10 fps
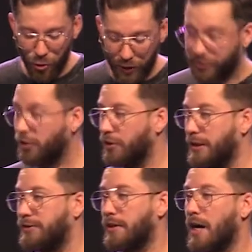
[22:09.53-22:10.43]
who are
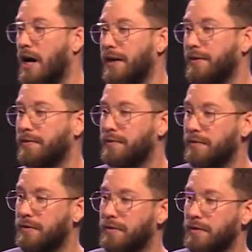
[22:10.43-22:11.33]
turning to God.
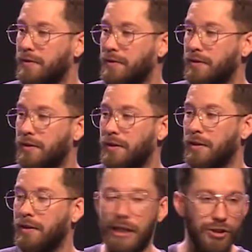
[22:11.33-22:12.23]

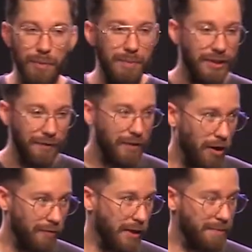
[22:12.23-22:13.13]
It shouldn't be
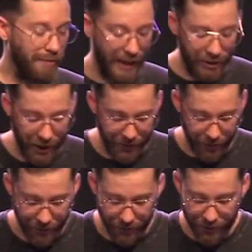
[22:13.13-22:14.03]
difficult for them to find
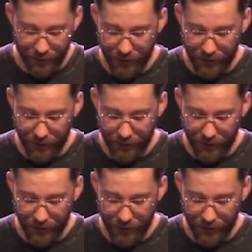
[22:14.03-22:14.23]
Jesus.